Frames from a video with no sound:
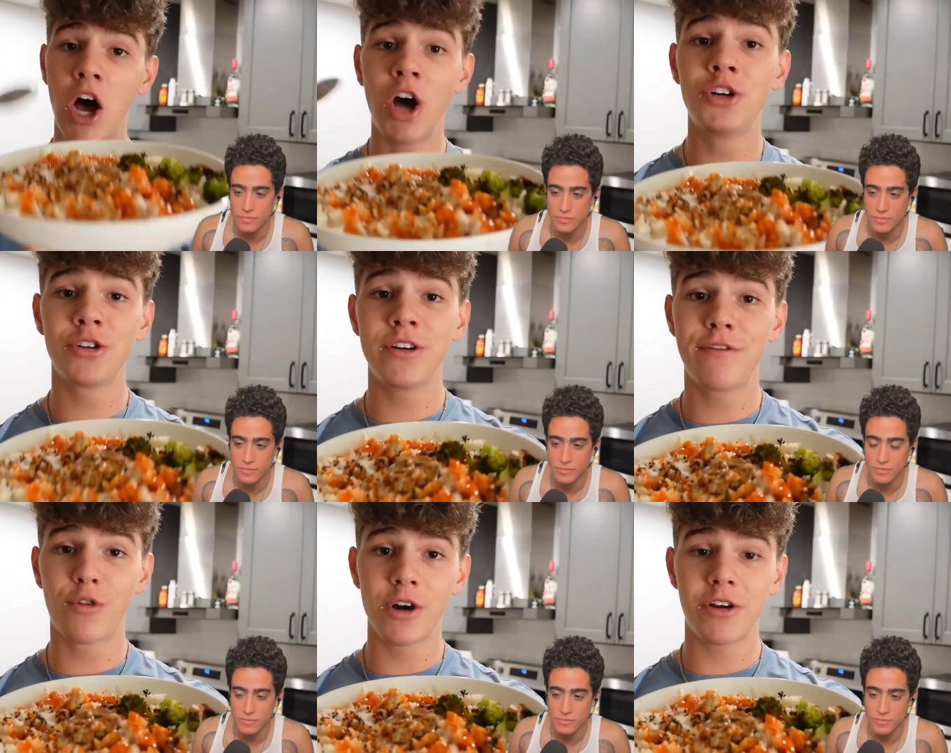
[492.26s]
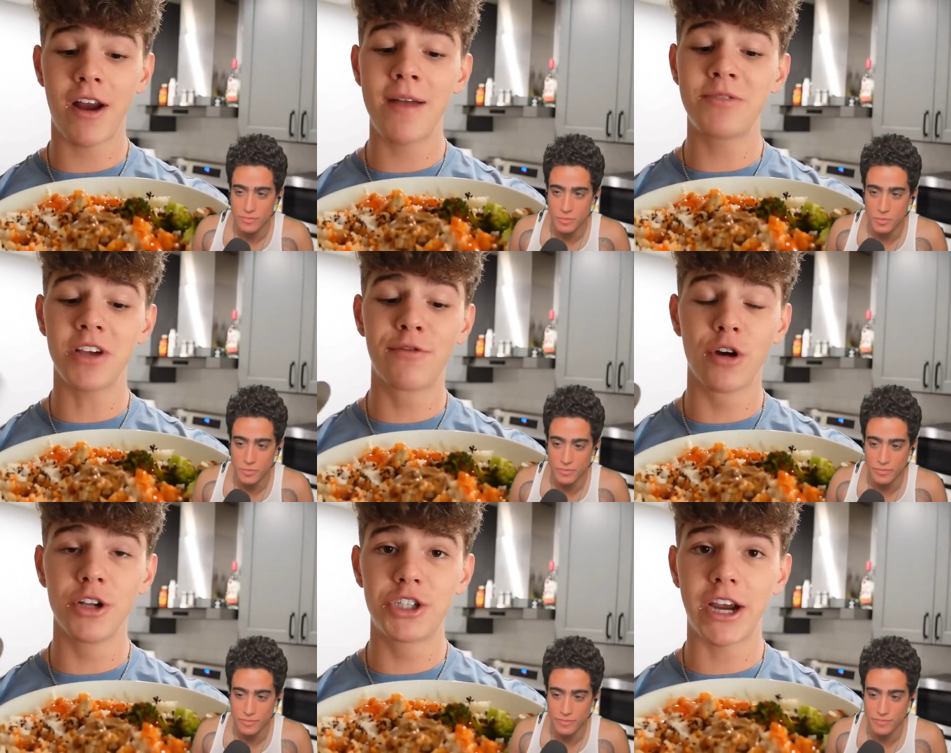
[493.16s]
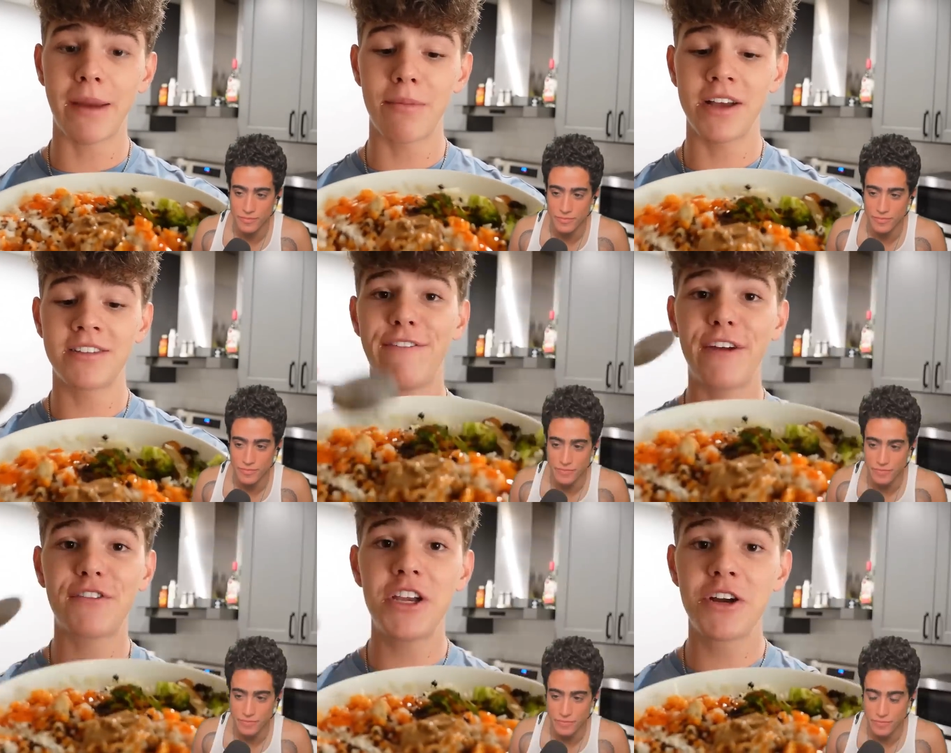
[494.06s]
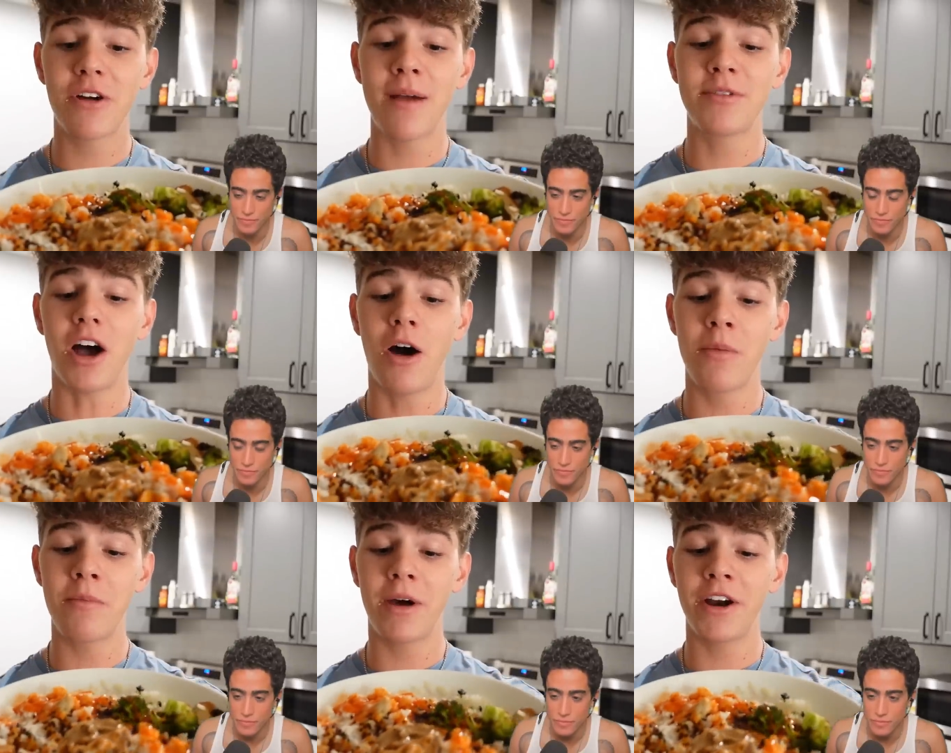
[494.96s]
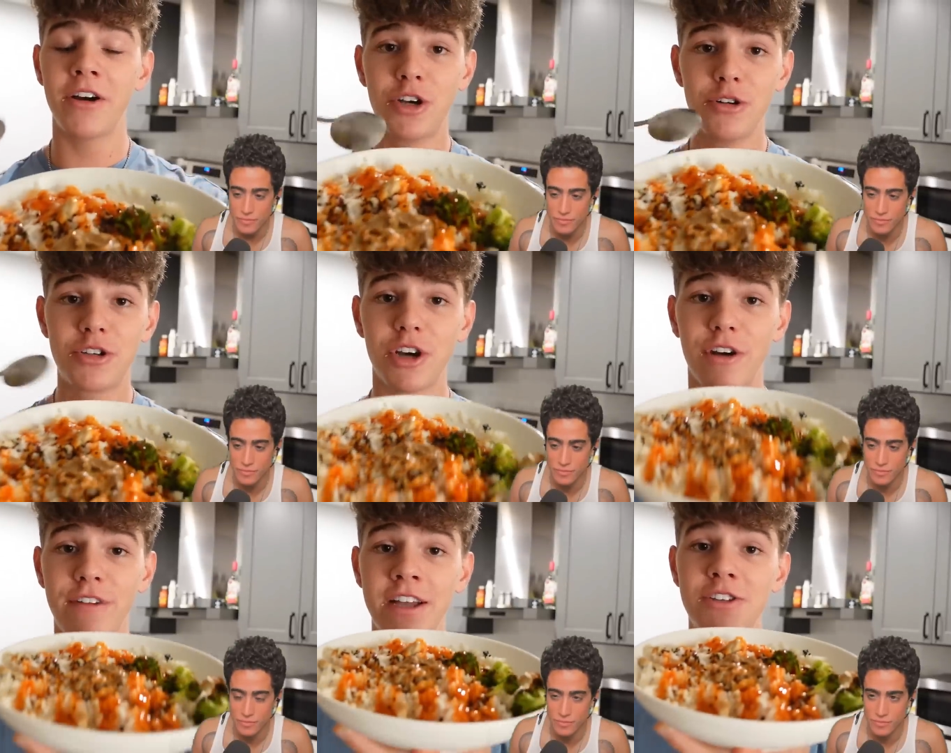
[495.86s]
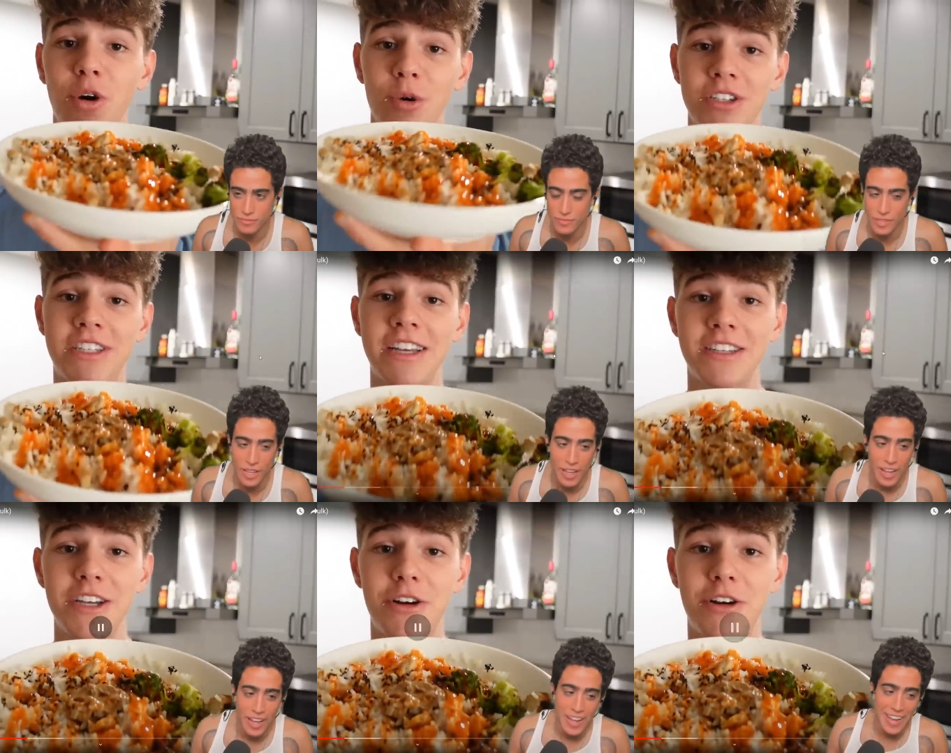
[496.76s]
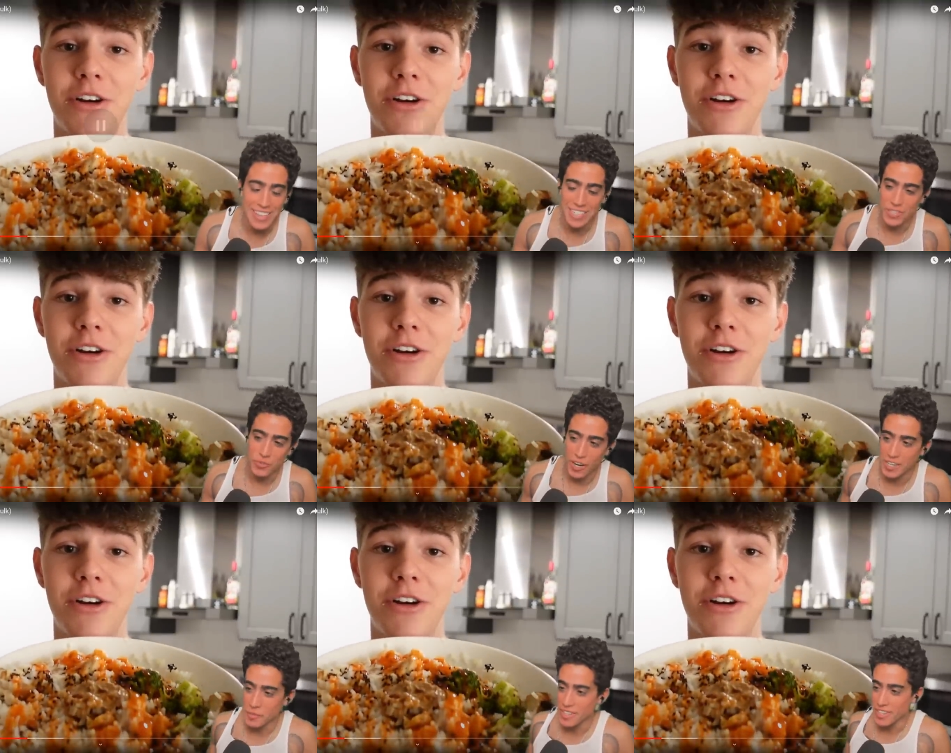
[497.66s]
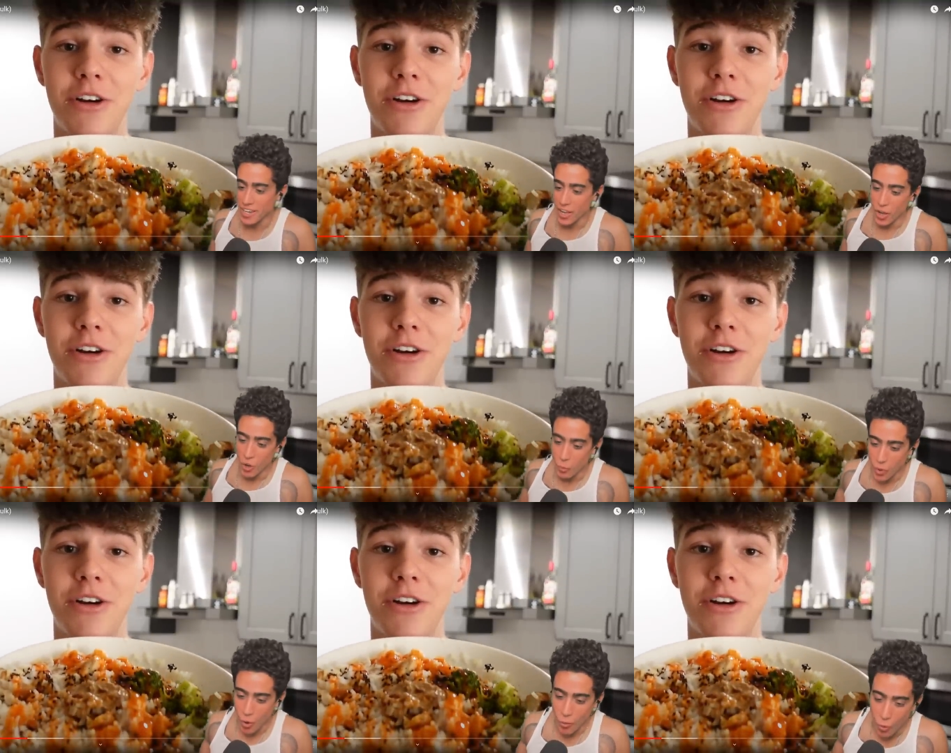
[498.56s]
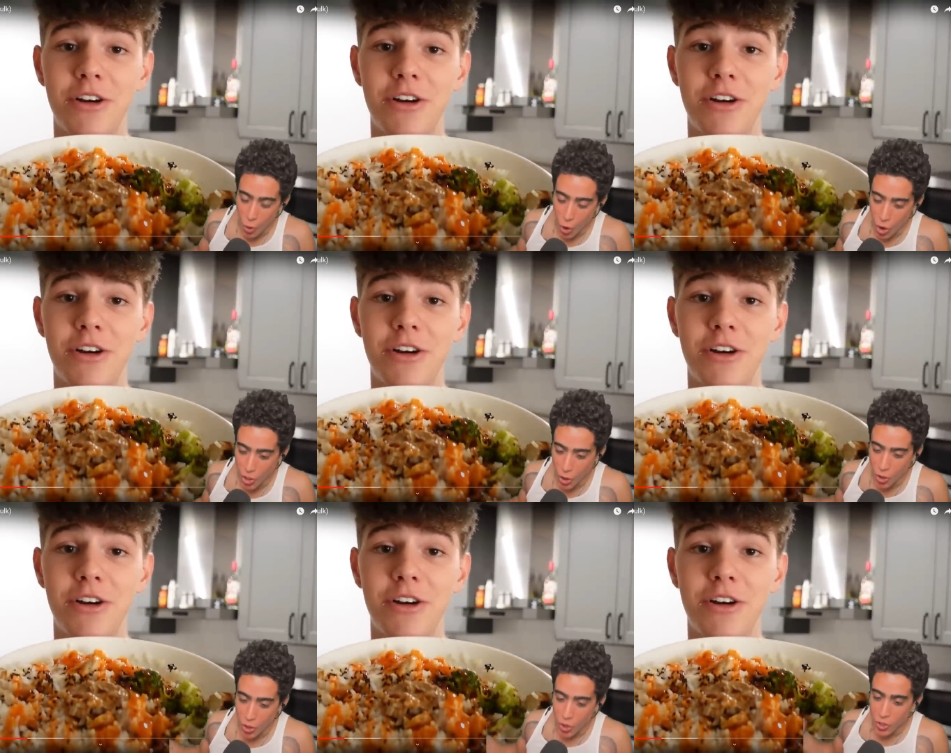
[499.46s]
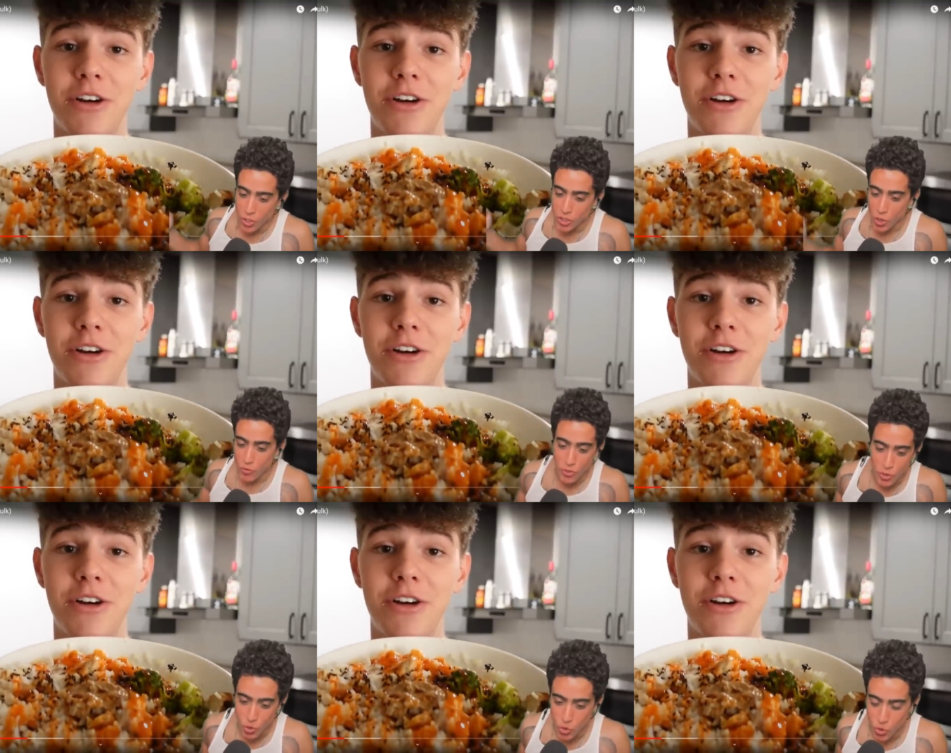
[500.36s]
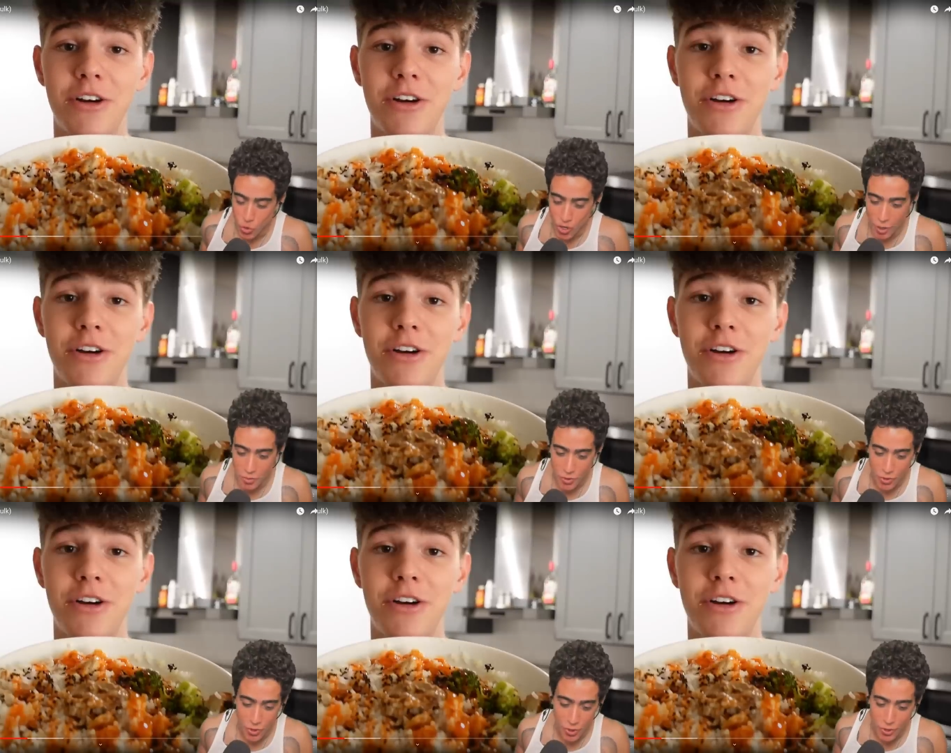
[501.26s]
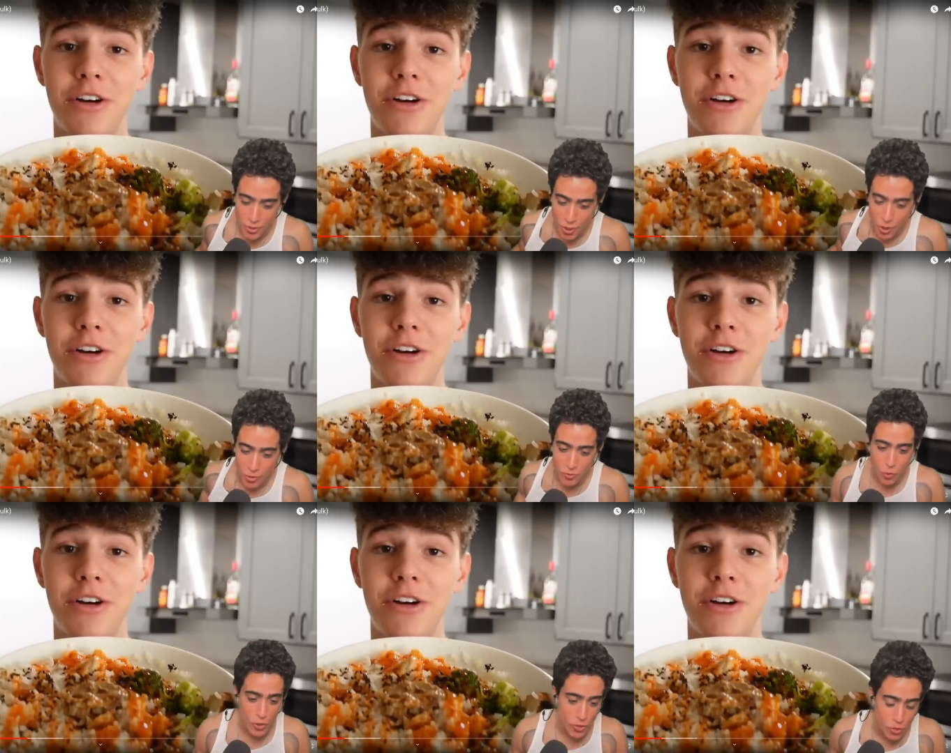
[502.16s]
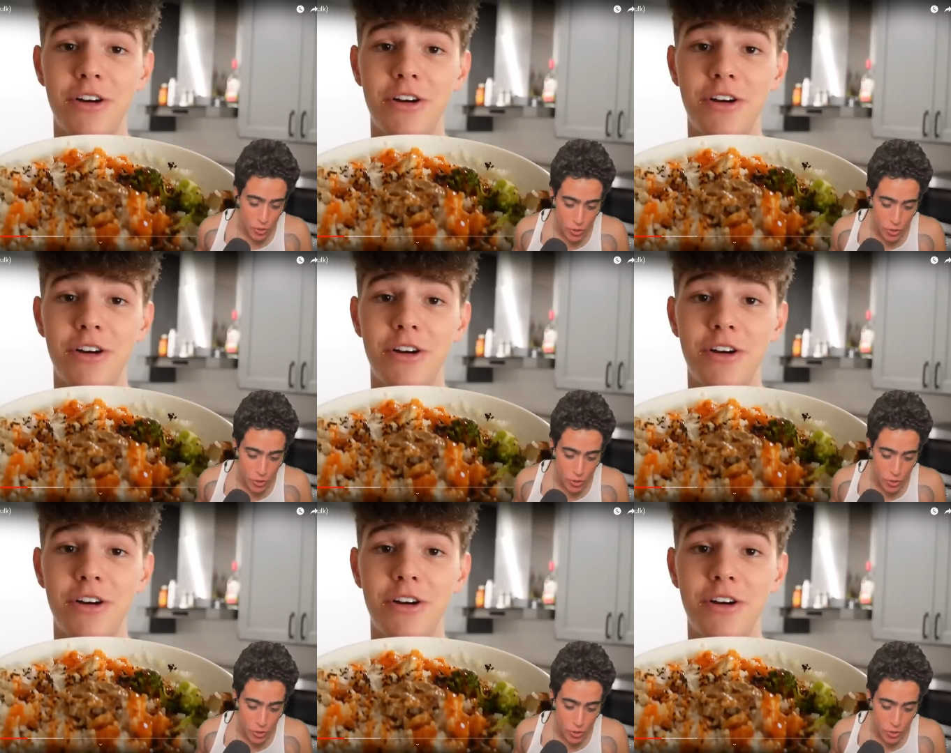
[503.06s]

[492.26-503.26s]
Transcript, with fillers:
Speaker 1: 140 grams of grilled chicken breast, 15 grams of almond butter, 2 servings or 60 grams.
Speaker 2: It's just funny to me, like, bro, I got 72 grams of this, 43